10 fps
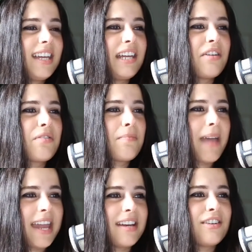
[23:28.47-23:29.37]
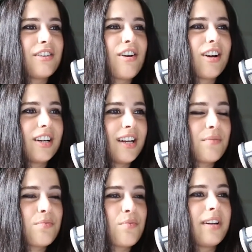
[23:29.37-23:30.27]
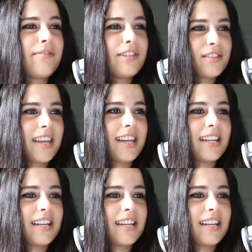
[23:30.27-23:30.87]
the pain in your heart and what it feels like